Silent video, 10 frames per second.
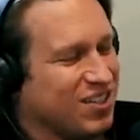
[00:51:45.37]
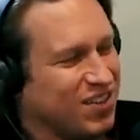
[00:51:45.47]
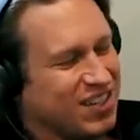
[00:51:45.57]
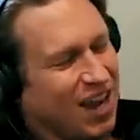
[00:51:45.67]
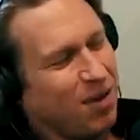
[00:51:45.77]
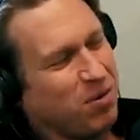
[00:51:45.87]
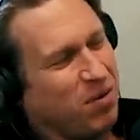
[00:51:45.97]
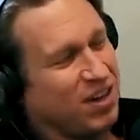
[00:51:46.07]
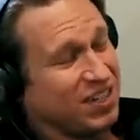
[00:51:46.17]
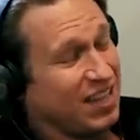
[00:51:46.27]
So I was like, I want to
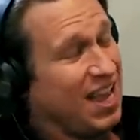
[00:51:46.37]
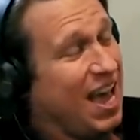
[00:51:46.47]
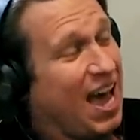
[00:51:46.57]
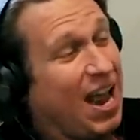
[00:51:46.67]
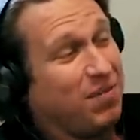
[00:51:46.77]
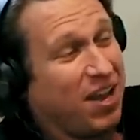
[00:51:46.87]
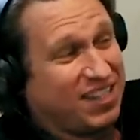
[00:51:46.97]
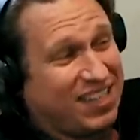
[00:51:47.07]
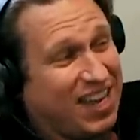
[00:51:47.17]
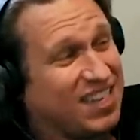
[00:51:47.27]
watch this. And I'm
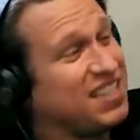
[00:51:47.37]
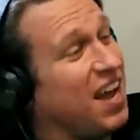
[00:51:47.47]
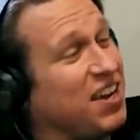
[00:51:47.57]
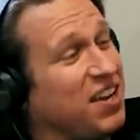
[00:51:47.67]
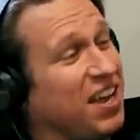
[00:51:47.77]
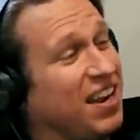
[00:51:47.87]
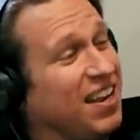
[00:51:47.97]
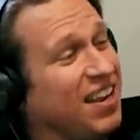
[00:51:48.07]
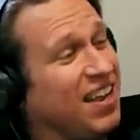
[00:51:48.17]
not saying it's not good.